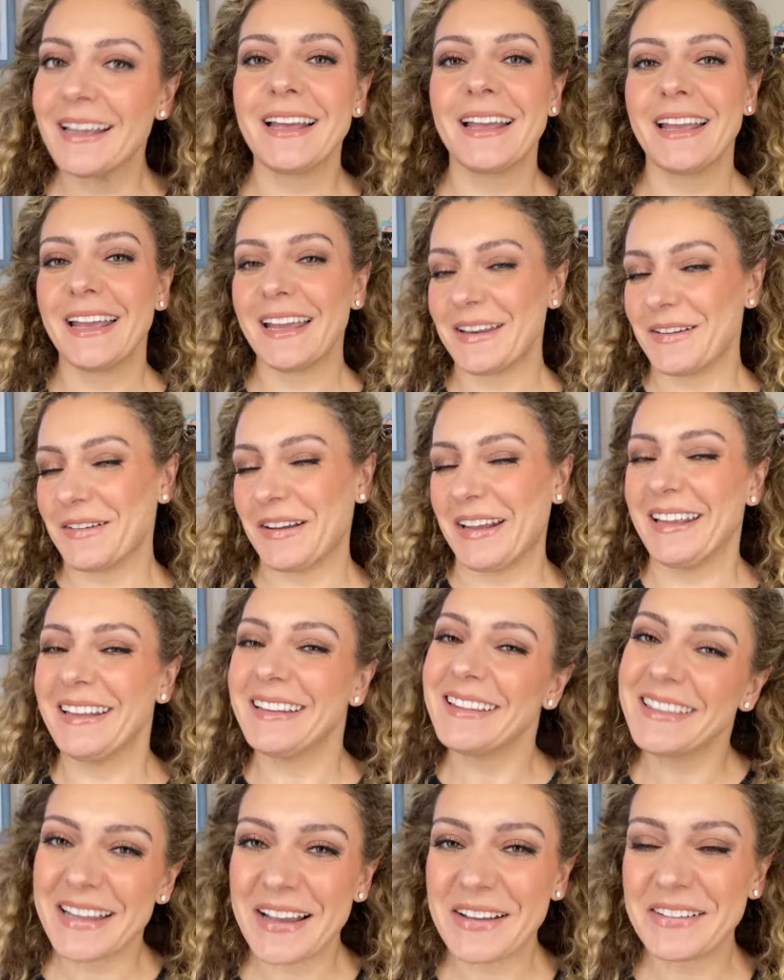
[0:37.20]
anyway
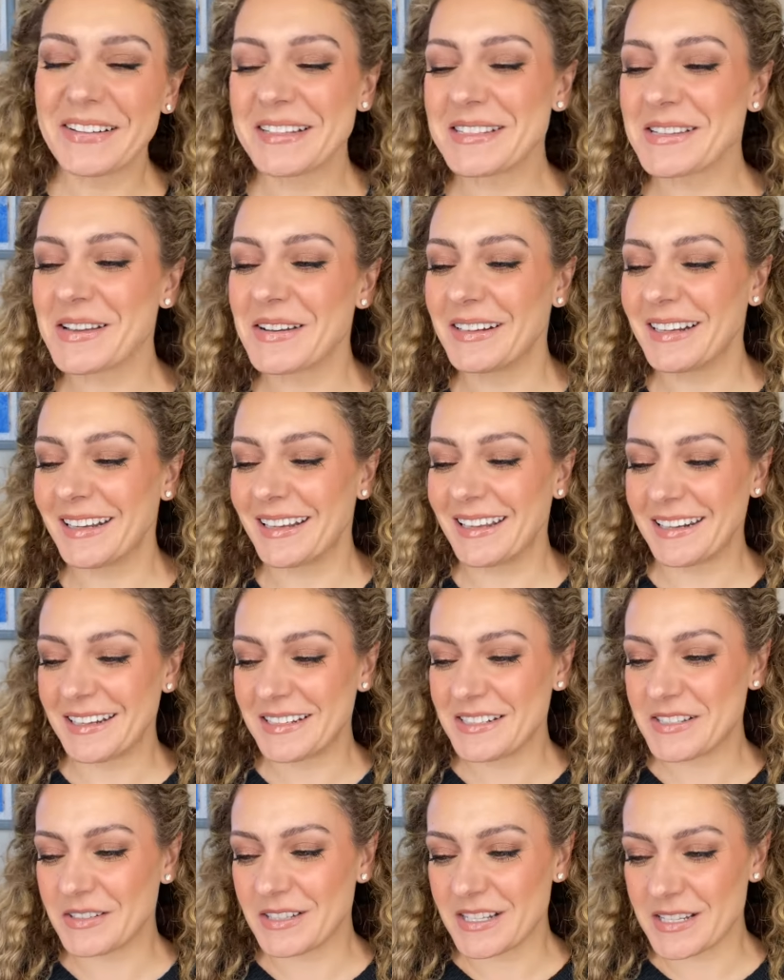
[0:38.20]
now let's go ahead and get
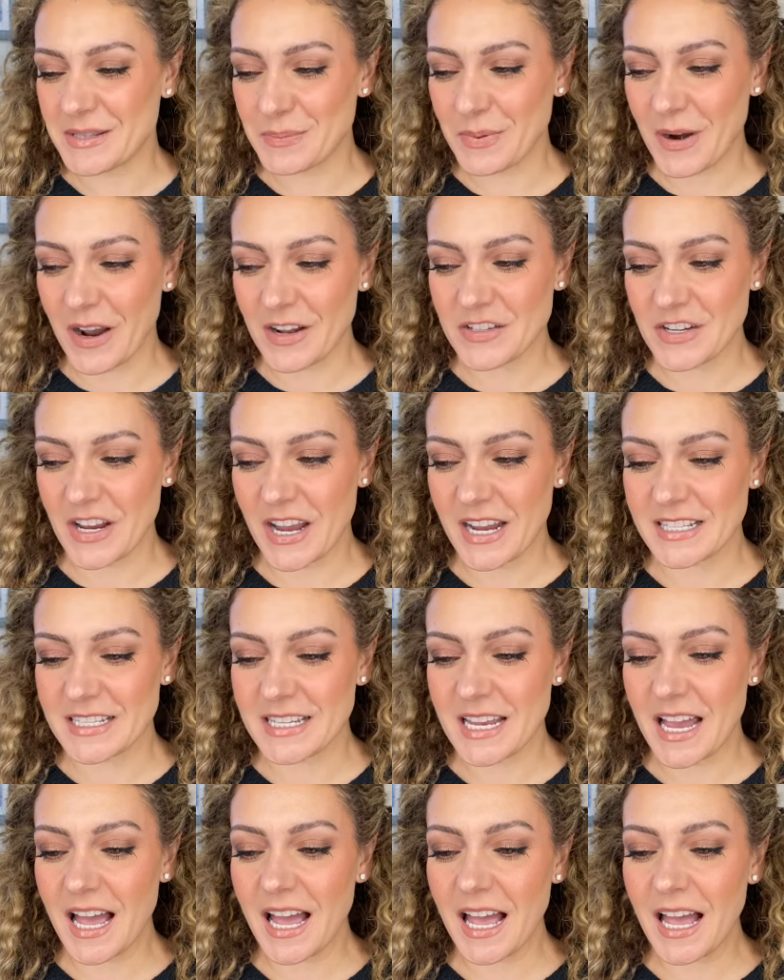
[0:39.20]
into this project
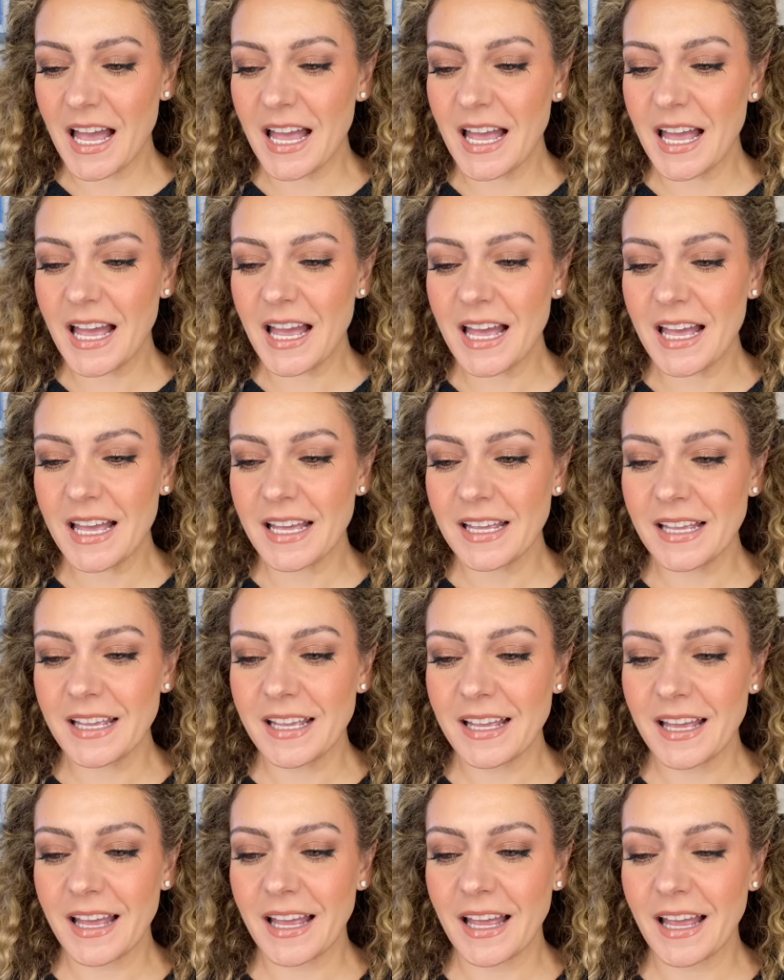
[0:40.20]
uh,